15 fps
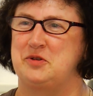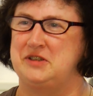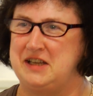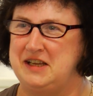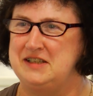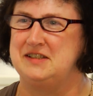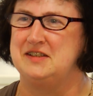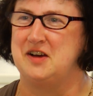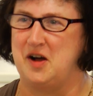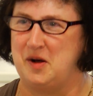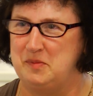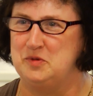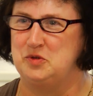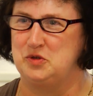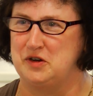These
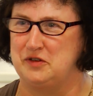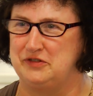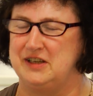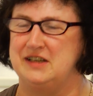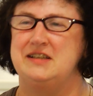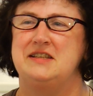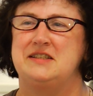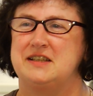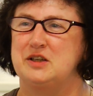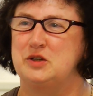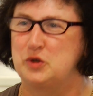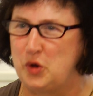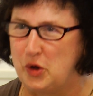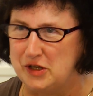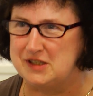people are real
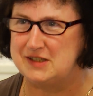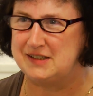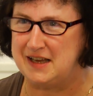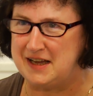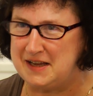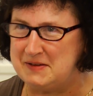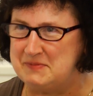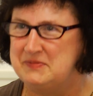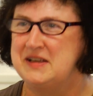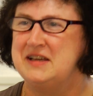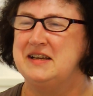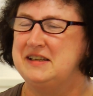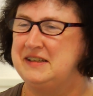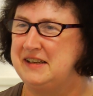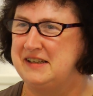artists in their
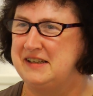job.